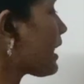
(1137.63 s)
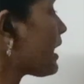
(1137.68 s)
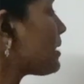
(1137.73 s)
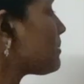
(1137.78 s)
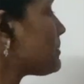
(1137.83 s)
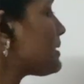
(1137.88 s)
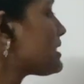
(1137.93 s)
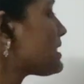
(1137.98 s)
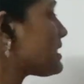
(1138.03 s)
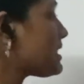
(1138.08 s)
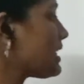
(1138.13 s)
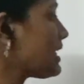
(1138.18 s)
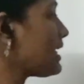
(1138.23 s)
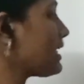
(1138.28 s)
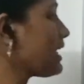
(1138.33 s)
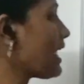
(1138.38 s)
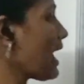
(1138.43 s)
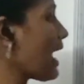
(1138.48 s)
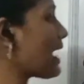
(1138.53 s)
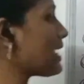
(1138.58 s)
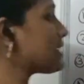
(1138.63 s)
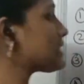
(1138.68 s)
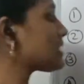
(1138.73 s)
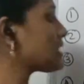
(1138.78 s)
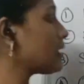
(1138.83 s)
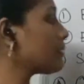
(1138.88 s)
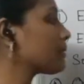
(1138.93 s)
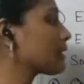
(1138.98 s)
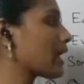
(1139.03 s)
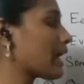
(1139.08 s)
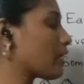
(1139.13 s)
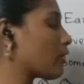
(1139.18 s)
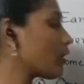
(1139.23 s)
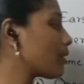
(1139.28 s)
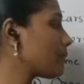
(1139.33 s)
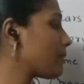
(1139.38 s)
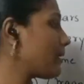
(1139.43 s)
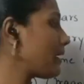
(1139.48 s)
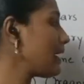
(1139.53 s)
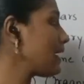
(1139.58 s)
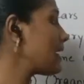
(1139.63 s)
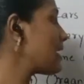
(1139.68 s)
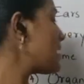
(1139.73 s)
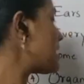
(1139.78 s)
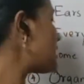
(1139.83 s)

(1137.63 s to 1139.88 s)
can be seen and some cannot be